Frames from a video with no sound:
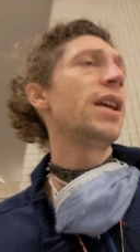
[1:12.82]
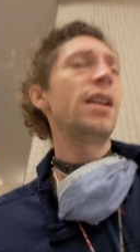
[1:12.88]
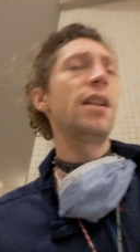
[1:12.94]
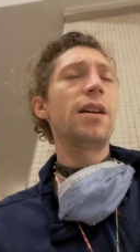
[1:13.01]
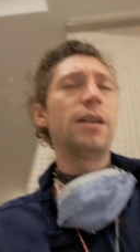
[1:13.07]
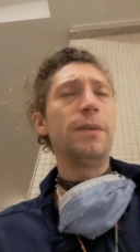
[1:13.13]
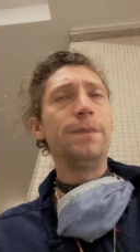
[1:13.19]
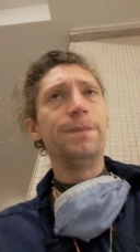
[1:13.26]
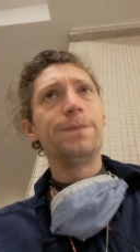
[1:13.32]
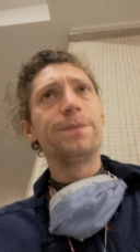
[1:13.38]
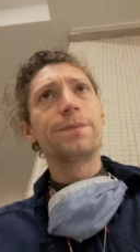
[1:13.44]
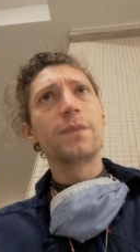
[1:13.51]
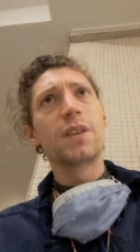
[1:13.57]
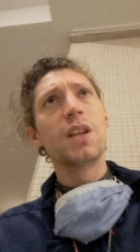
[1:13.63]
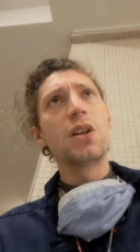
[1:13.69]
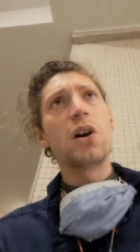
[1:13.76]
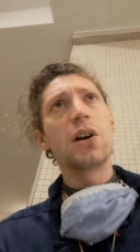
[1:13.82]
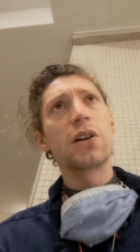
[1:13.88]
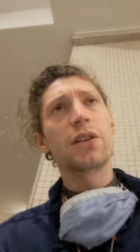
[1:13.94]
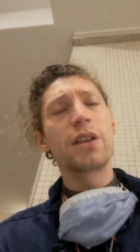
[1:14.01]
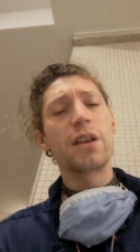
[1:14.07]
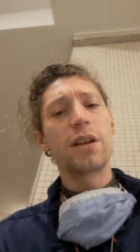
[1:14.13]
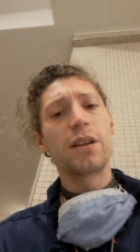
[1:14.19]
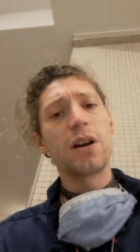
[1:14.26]
that the
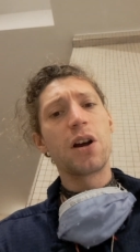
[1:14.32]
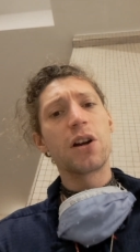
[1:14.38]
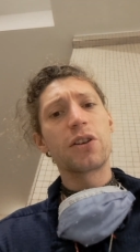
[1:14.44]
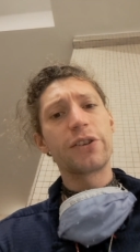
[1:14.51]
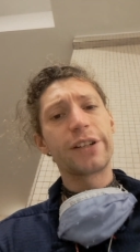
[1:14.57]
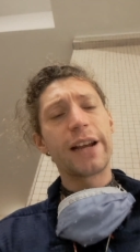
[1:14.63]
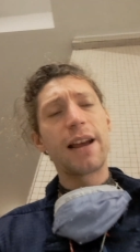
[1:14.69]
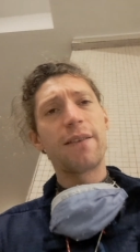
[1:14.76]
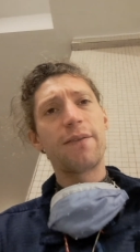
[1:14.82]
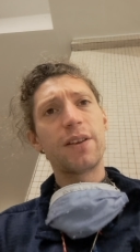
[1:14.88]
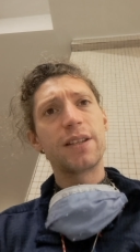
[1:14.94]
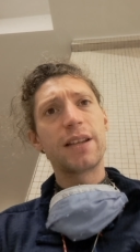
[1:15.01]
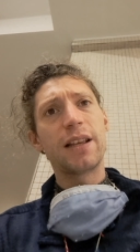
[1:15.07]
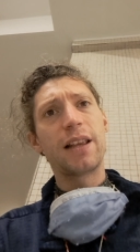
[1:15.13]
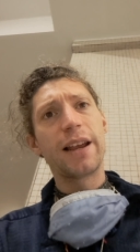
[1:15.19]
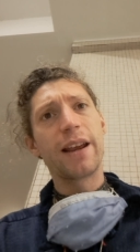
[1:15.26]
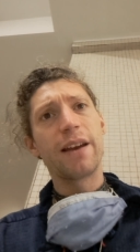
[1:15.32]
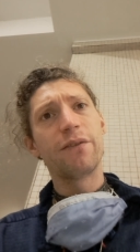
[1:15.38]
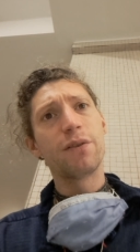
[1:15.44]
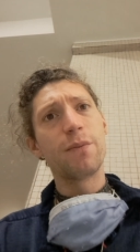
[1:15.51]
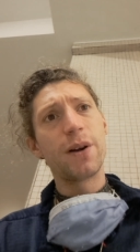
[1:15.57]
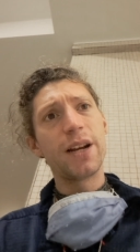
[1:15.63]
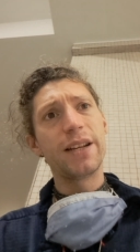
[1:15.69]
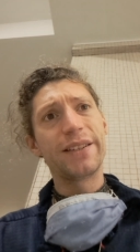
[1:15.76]
doctors have is that
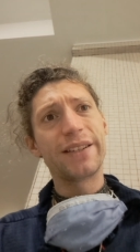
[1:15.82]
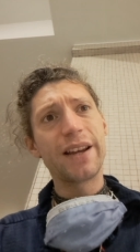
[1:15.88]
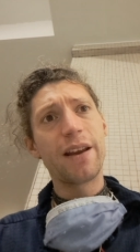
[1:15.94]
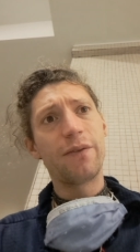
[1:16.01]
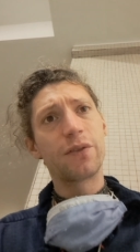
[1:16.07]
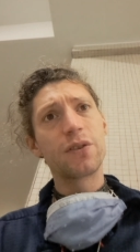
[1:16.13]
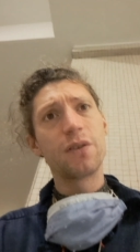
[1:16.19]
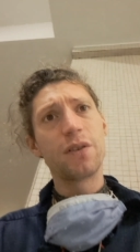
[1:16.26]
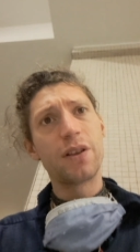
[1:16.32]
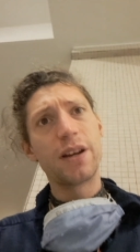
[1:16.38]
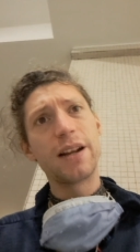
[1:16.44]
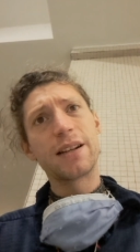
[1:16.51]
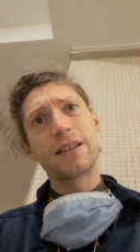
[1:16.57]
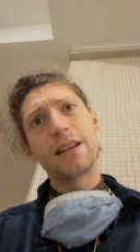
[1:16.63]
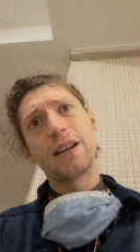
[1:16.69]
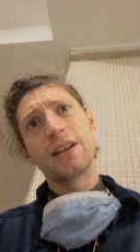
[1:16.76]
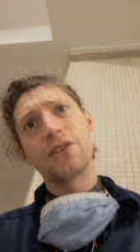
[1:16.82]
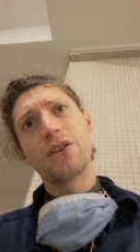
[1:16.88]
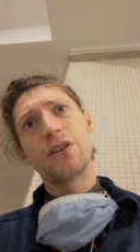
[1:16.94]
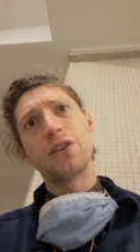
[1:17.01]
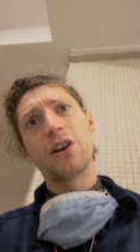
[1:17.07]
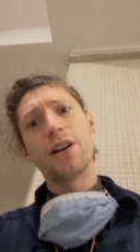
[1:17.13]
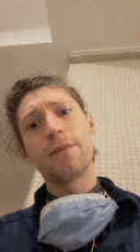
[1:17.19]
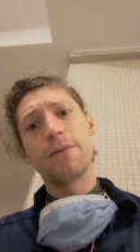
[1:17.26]
everybody's safe. So the next thing I
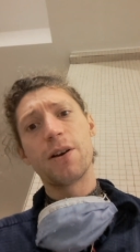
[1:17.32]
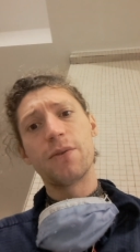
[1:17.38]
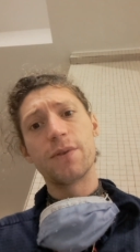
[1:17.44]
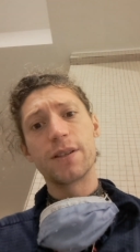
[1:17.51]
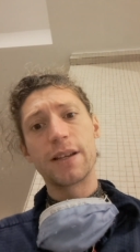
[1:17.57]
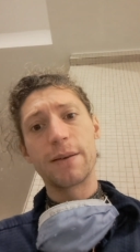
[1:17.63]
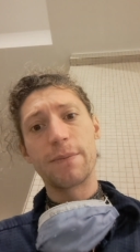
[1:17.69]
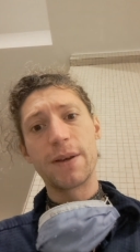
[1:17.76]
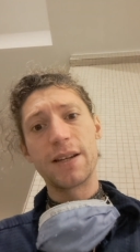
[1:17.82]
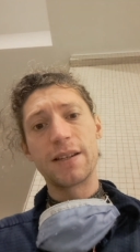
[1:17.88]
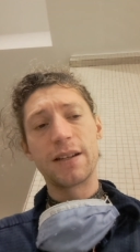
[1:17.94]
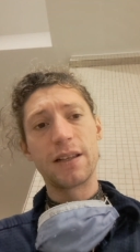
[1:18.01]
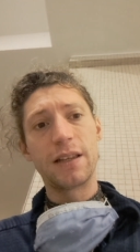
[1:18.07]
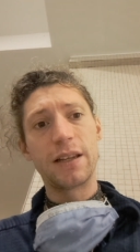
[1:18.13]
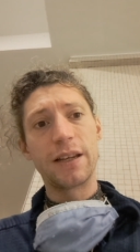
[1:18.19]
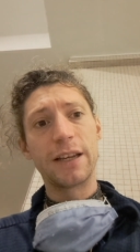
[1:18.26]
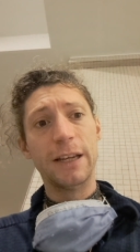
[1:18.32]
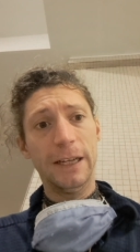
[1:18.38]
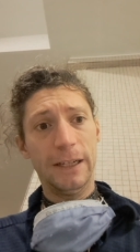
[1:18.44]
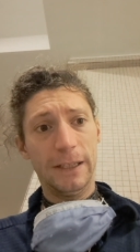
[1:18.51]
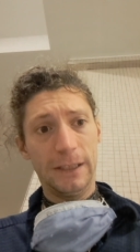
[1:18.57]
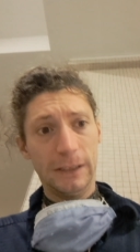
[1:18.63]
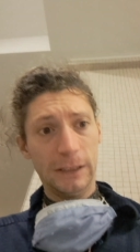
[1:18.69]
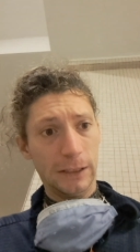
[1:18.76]
started talking about was basically
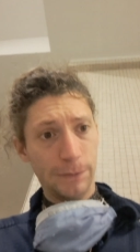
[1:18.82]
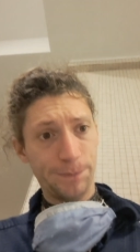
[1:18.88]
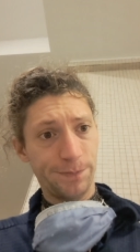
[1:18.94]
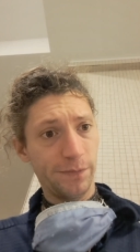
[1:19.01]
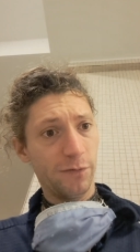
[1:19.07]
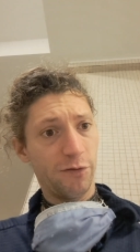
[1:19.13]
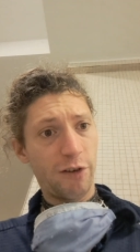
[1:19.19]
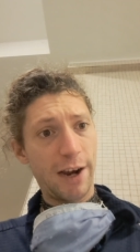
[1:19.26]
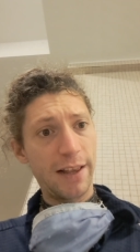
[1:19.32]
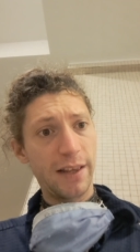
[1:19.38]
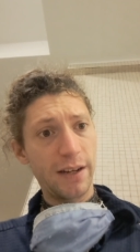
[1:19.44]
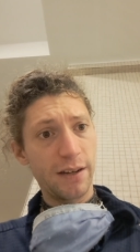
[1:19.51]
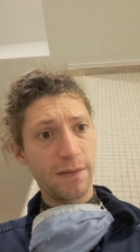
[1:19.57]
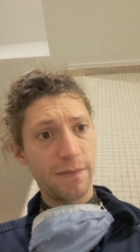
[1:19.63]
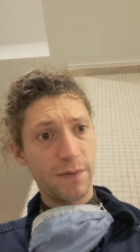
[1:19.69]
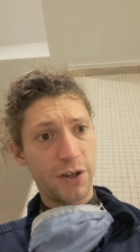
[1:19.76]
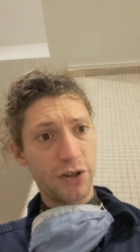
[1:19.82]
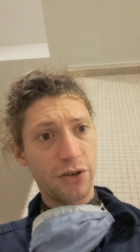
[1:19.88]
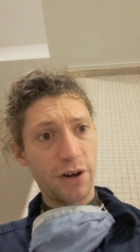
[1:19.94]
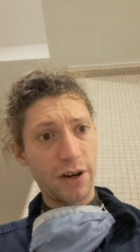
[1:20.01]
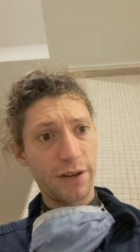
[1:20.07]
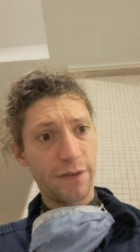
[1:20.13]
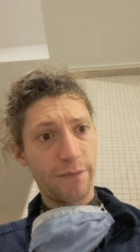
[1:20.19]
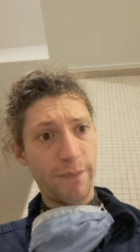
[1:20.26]
violent,
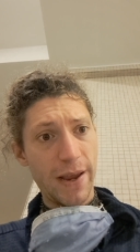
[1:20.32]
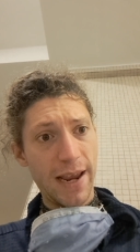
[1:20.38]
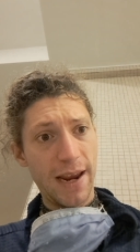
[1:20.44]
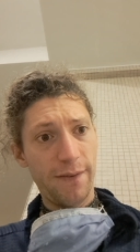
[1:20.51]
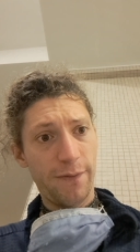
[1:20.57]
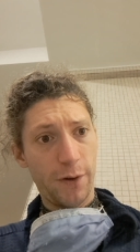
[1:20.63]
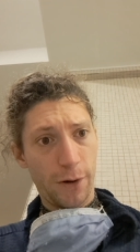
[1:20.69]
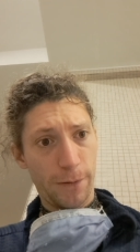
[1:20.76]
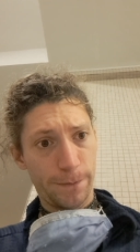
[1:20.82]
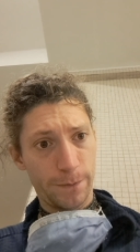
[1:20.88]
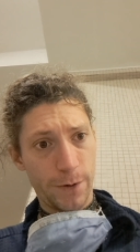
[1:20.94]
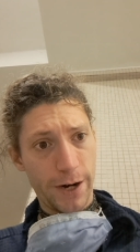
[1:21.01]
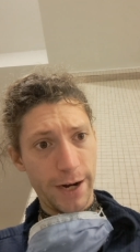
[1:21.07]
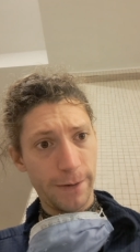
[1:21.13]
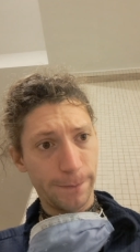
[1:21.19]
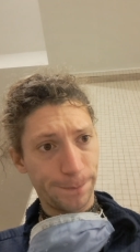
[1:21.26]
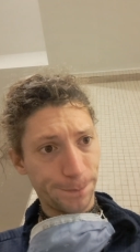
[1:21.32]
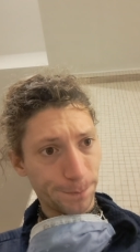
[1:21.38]
destructive behavior, right?